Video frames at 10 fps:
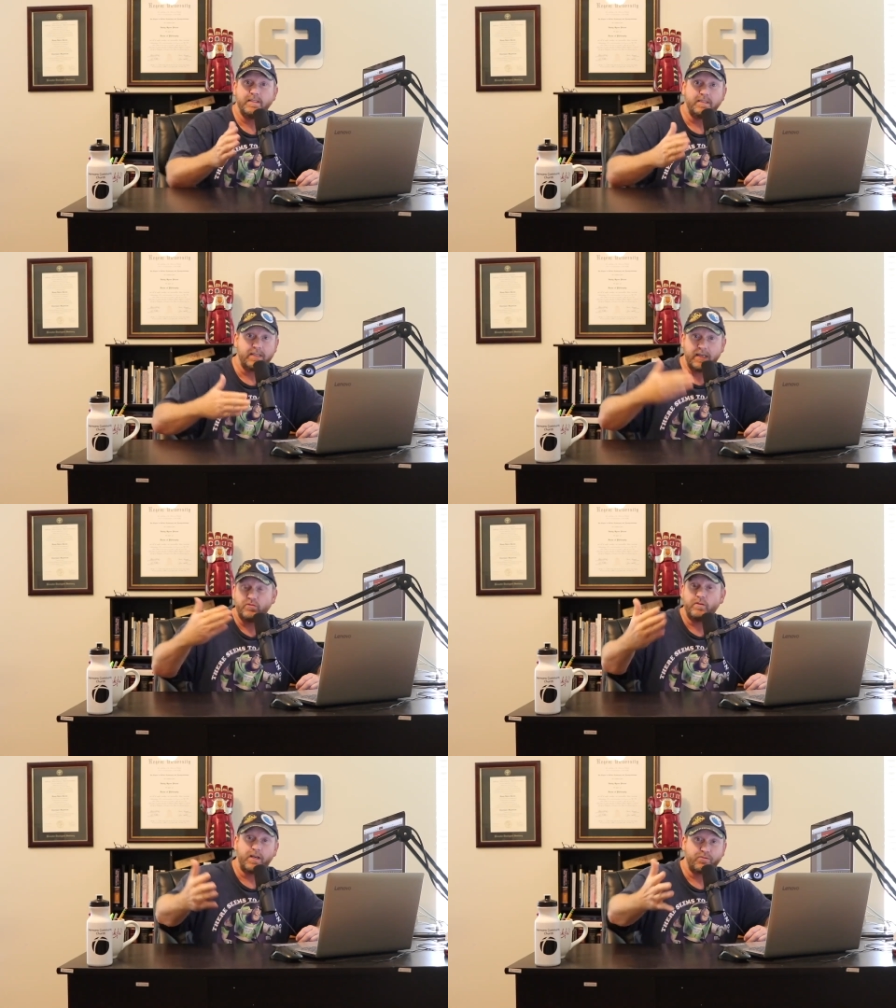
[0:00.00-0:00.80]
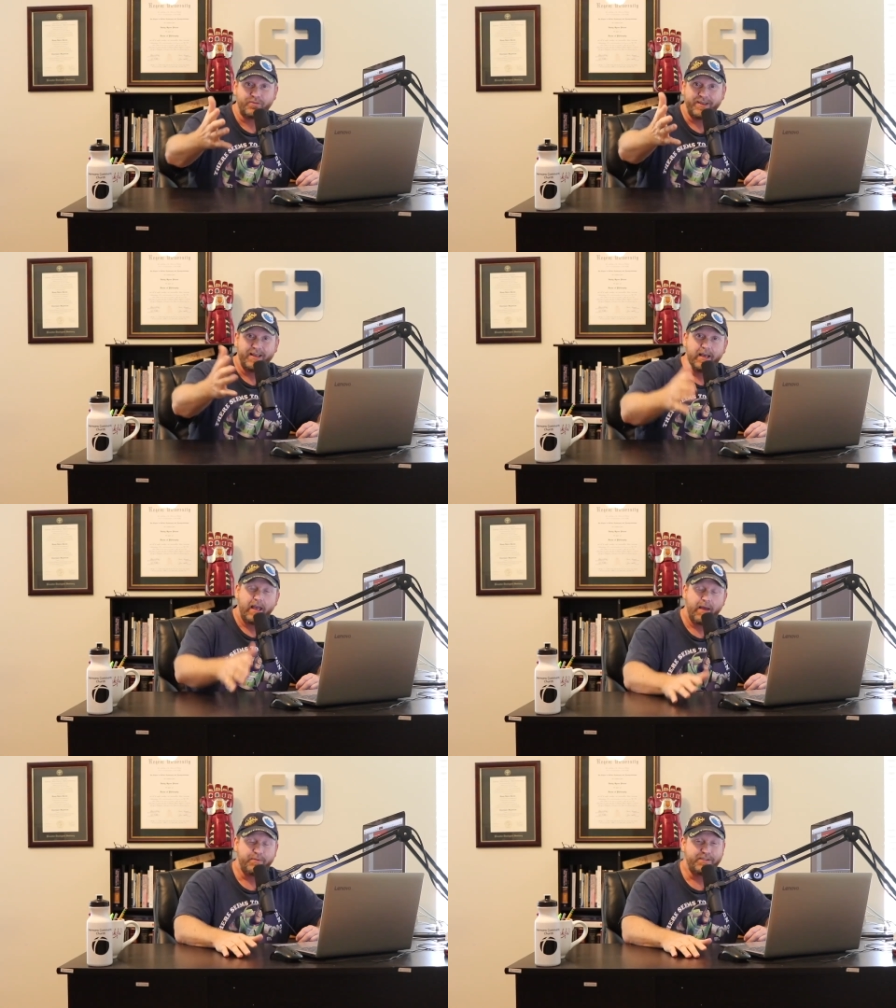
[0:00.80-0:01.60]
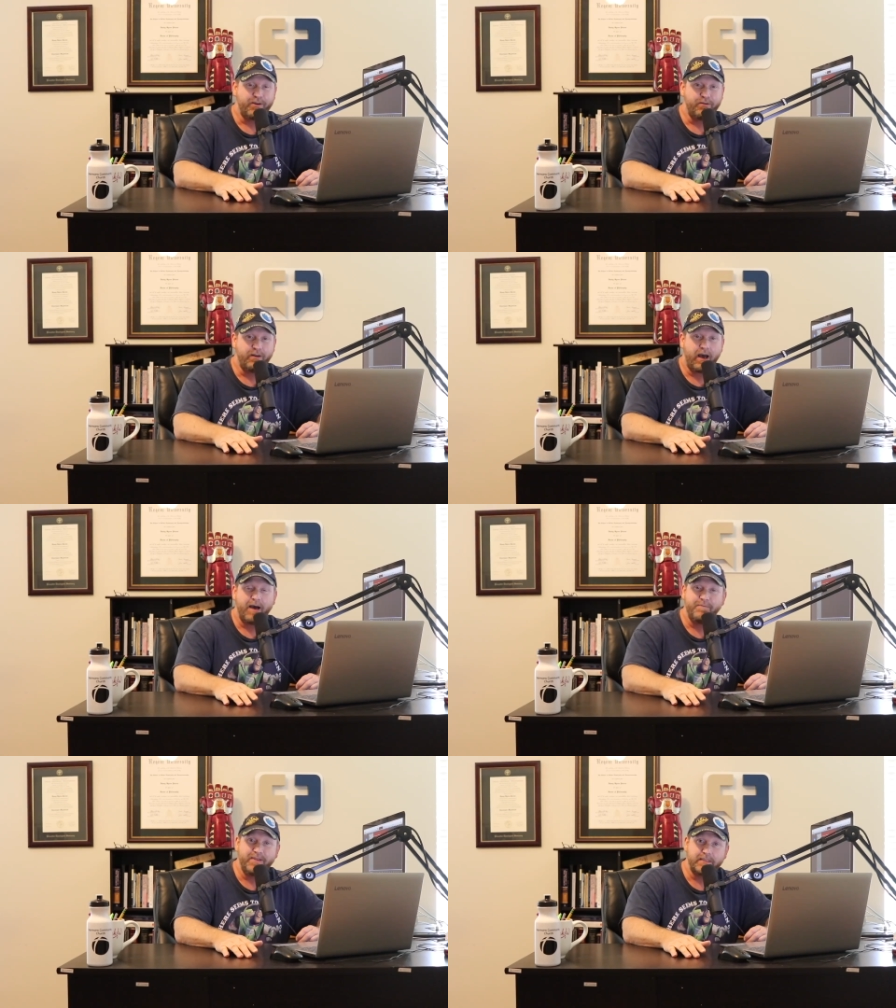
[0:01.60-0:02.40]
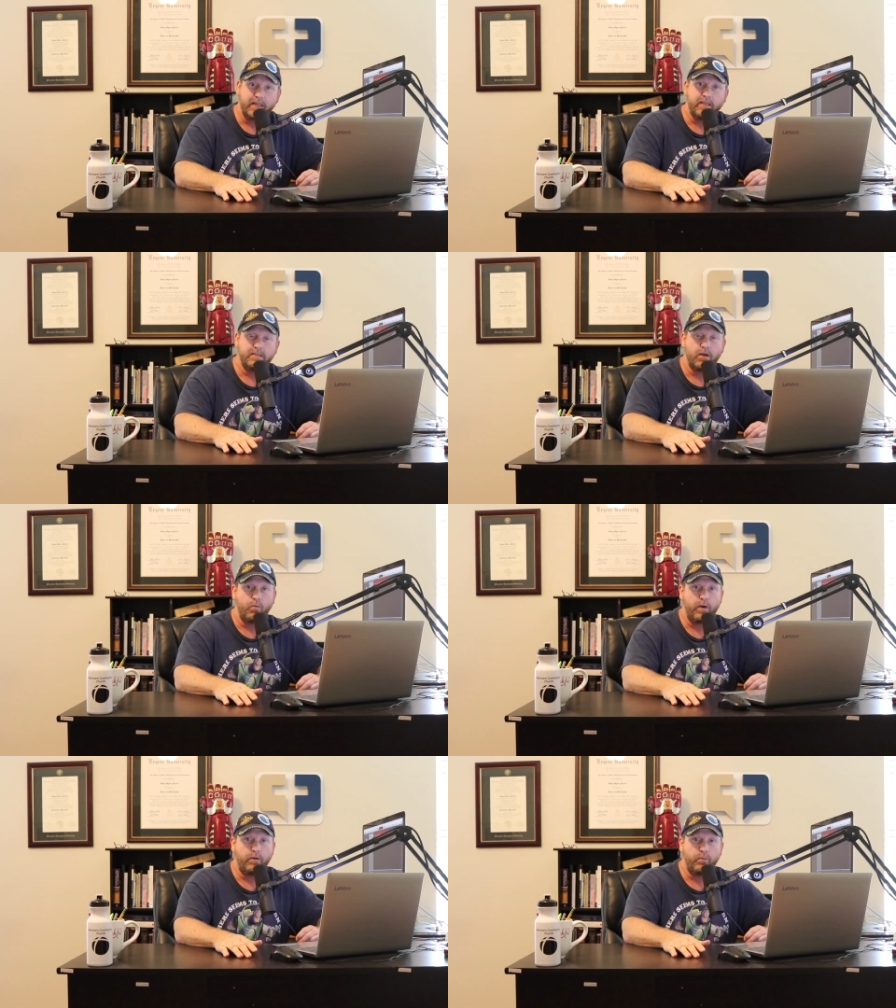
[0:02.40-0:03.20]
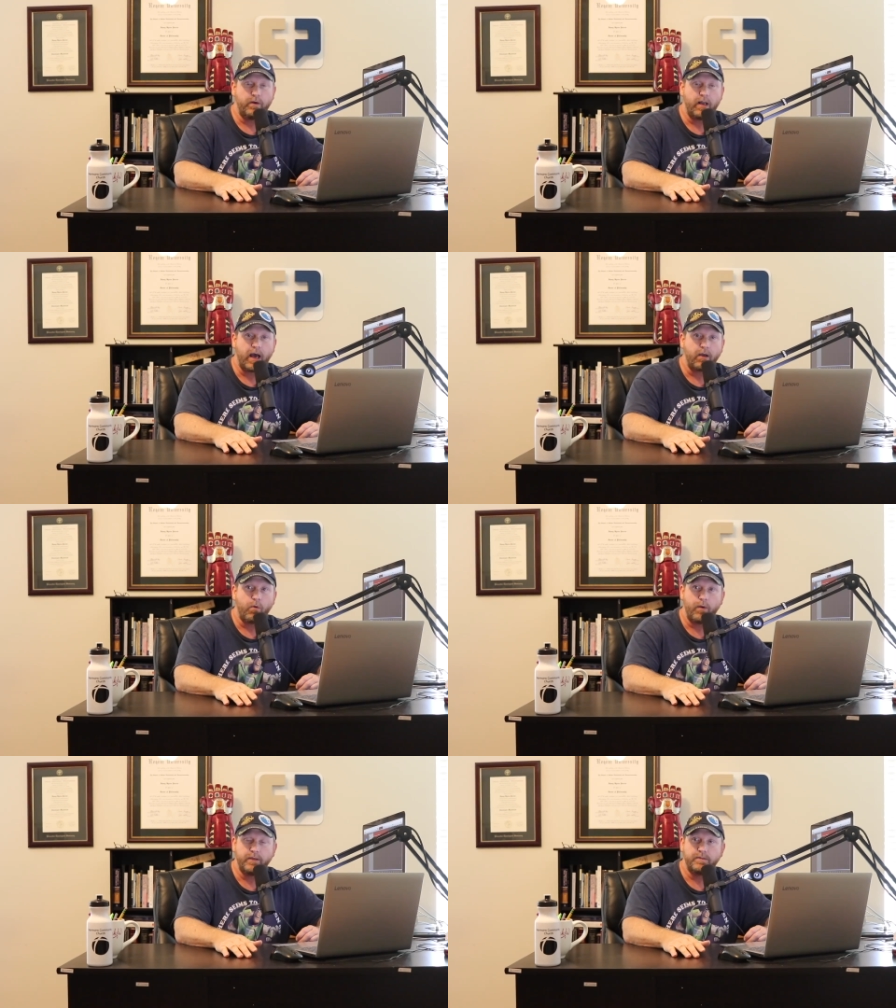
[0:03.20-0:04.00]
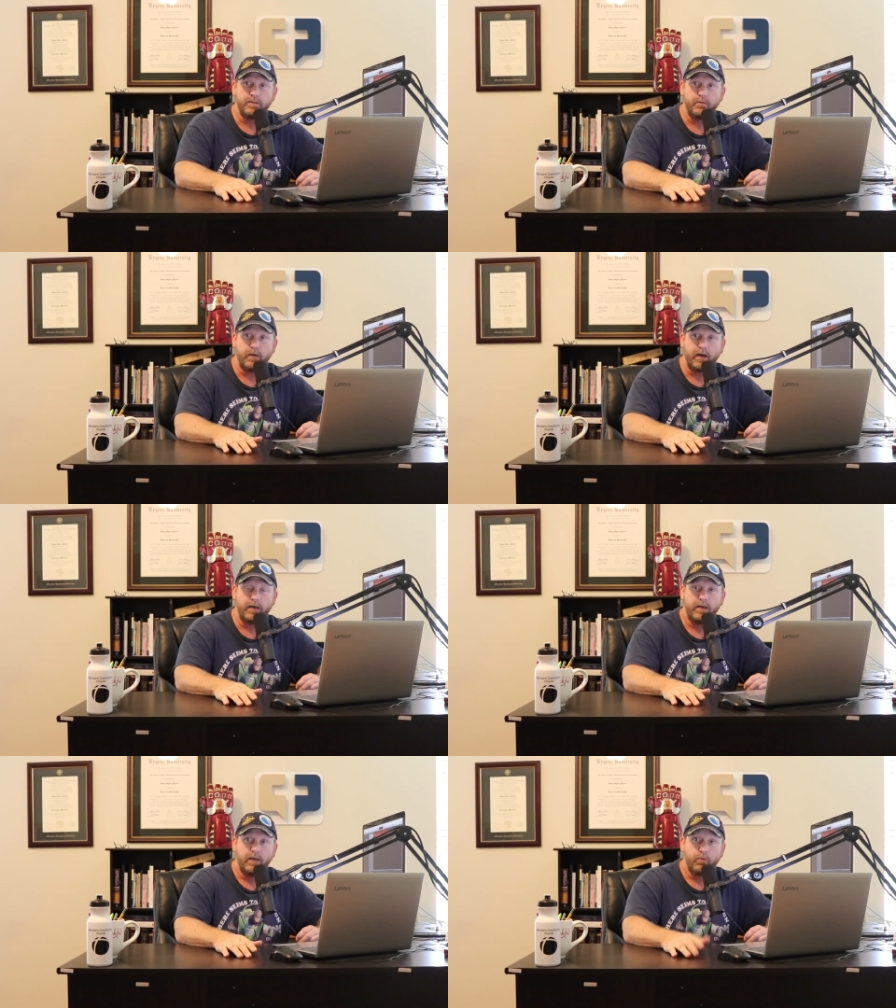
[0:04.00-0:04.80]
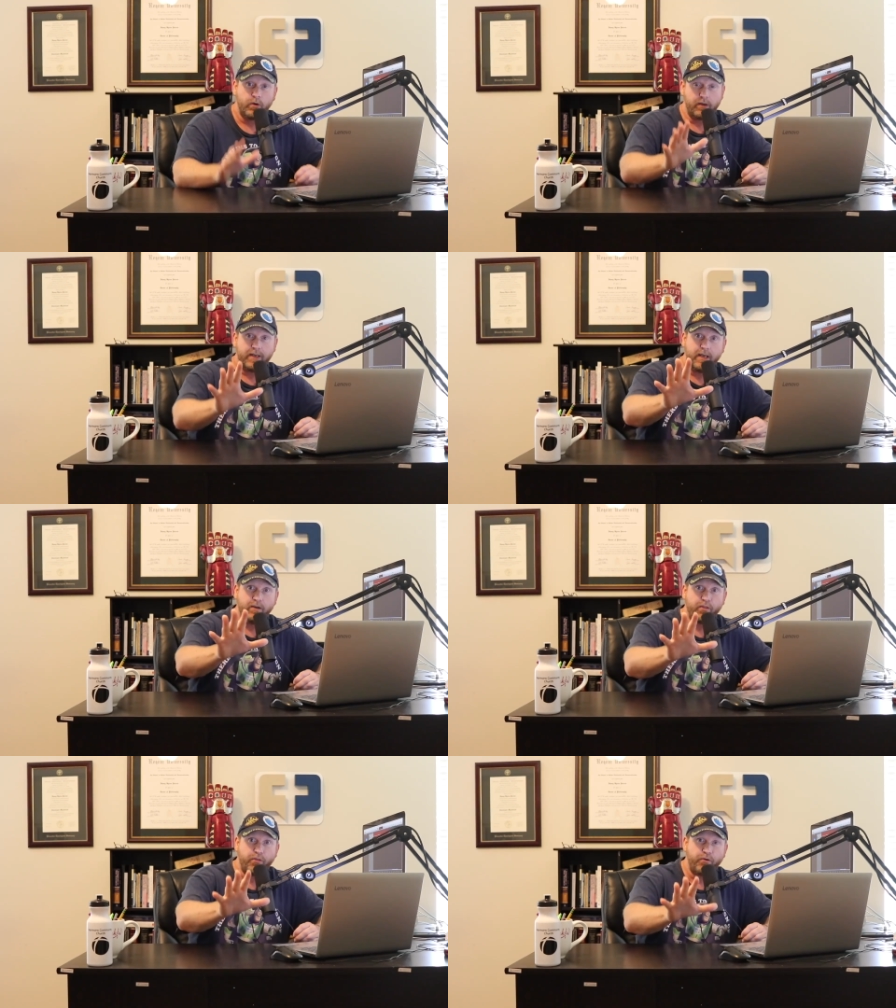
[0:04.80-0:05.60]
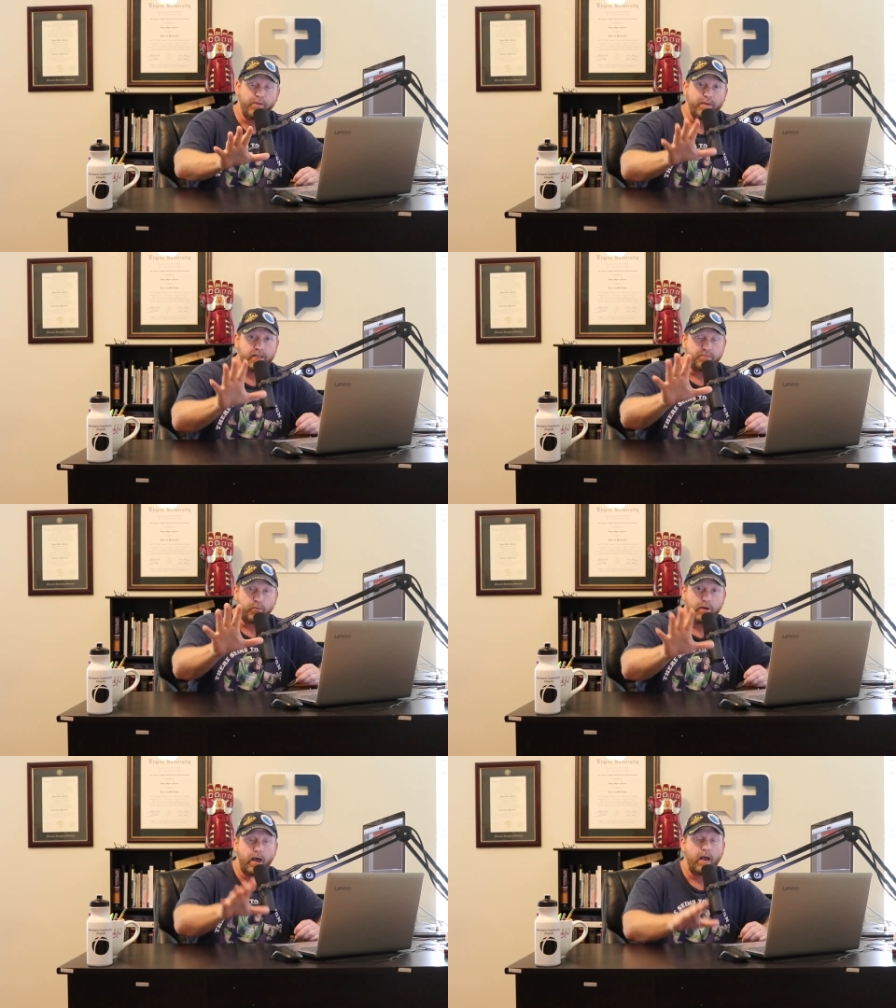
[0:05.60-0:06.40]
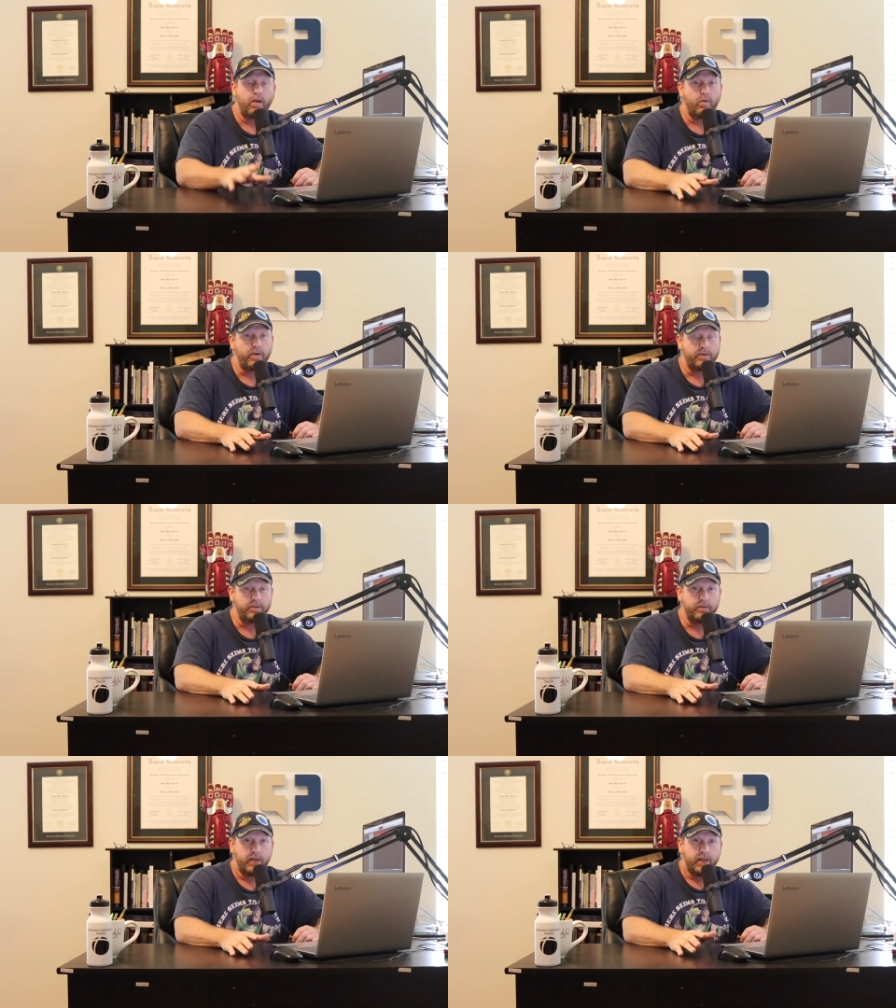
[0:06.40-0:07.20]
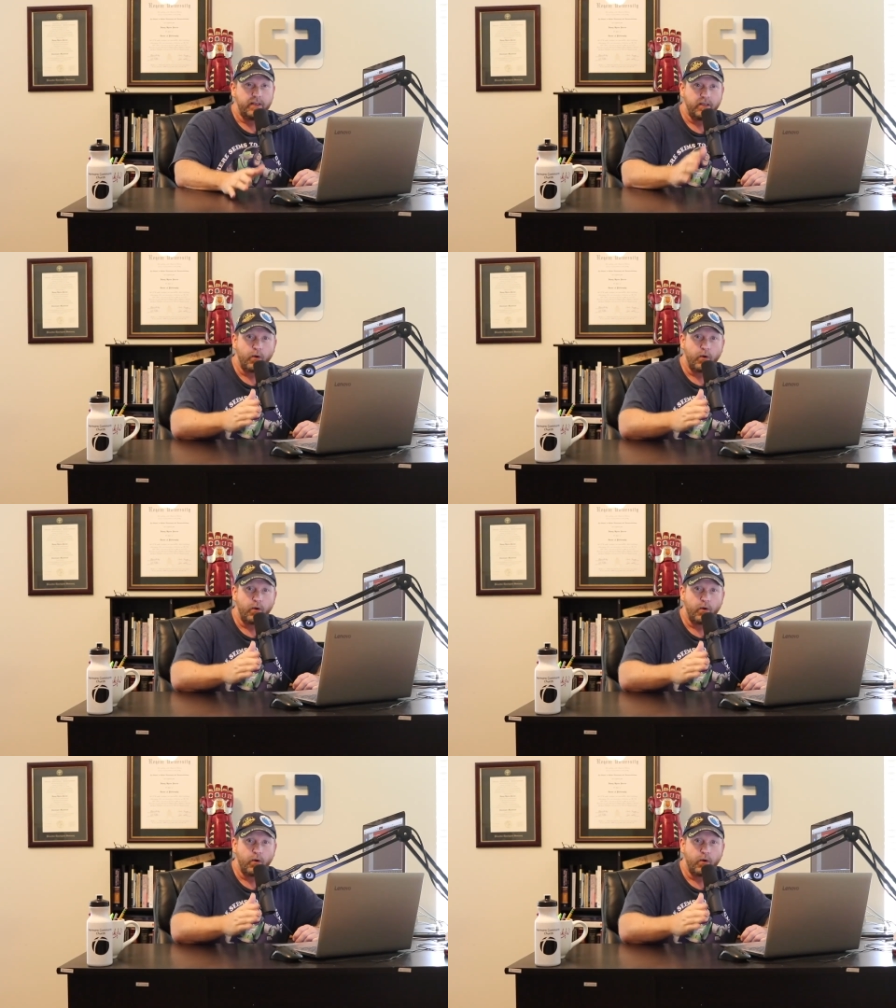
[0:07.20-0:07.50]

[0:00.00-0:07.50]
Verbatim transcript: This is an introductory episode, obviously, so we're we're not going to uh, we're going to adhere to the 30 minutes, but we're not going to